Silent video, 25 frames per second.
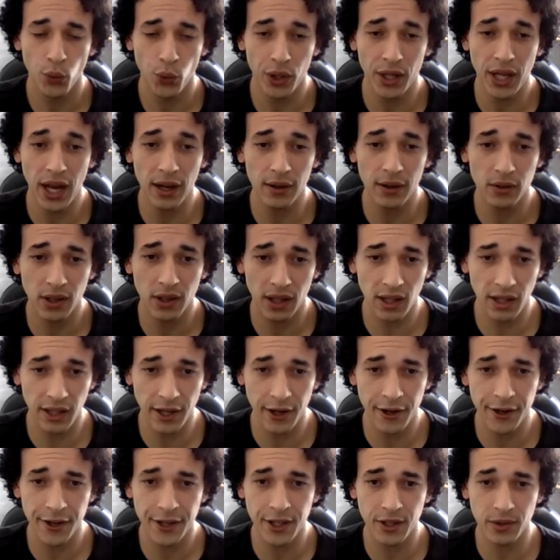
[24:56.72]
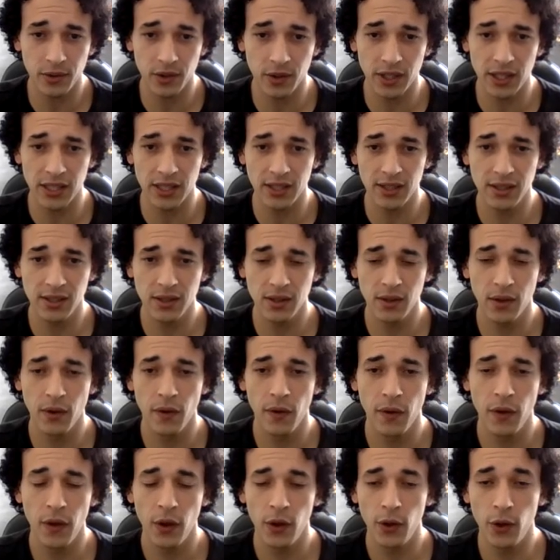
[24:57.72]
Without clarity on this,
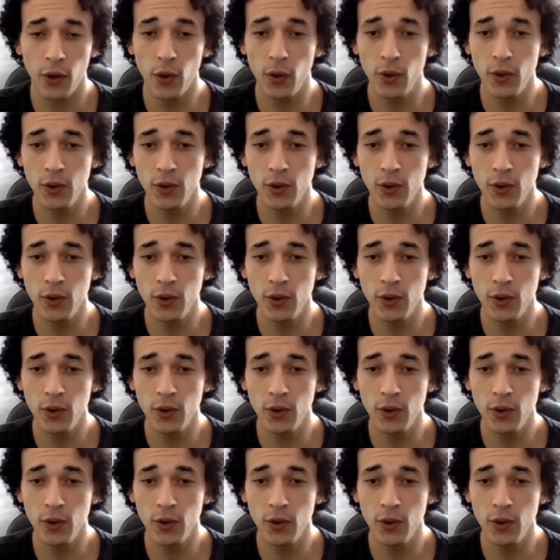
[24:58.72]
you